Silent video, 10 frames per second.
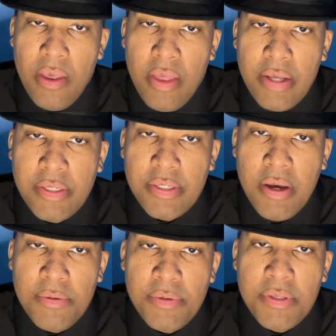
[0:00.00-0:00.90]
that just
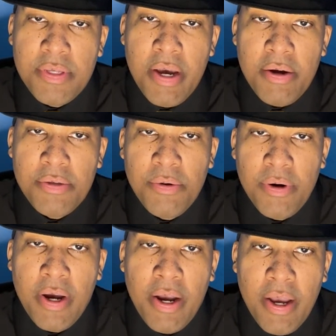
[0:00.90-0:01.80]
comes with the
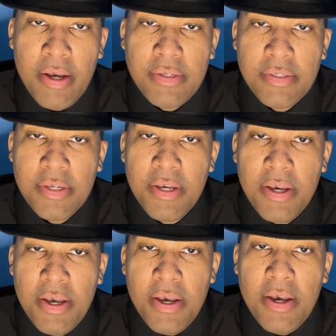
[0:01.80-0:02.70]
territory, I guess.
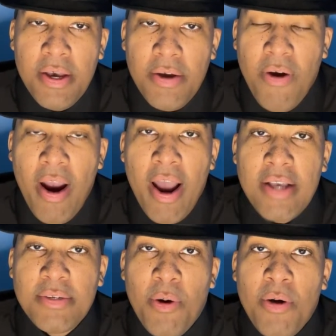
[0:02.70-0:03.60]
Greg
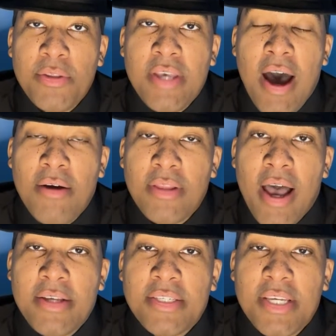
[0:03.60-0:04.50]
asks, tell
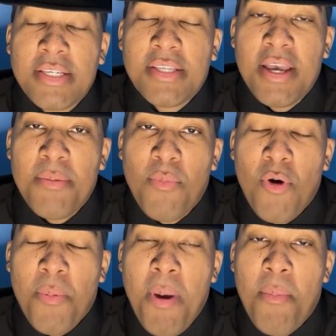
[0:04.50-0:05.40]
like 16
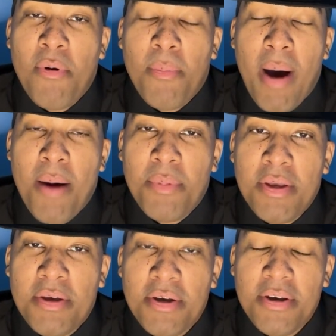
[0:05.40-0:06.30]
more people about
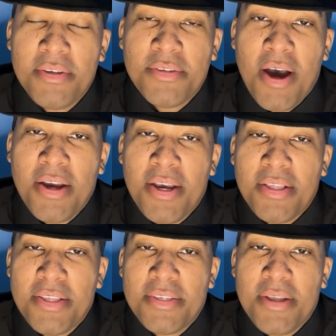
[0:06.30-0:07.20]
me so I can
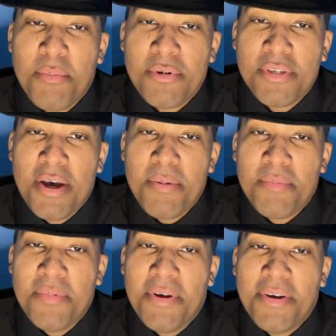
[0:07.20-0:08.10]
get these numbers
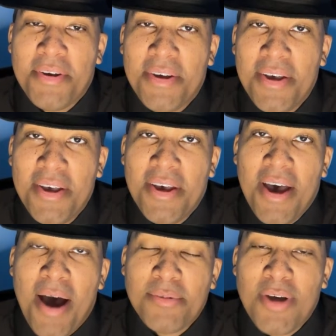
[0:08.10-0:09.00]
up.
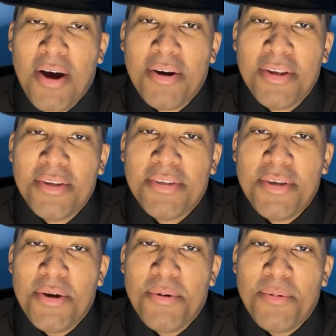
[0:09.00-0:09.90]
I'm talking to
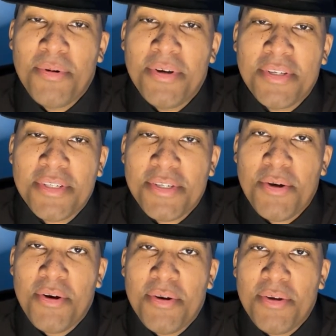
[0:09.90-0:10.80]
you. It's just
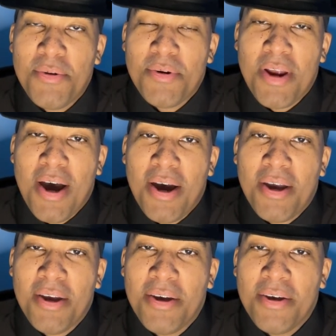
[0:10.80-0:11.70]
you and
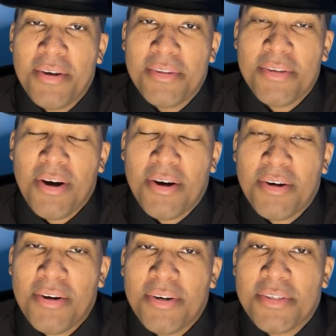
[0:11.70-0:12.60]
I
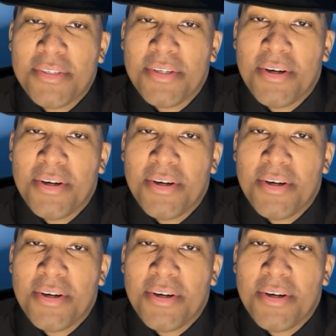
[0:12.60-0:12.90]
talking on this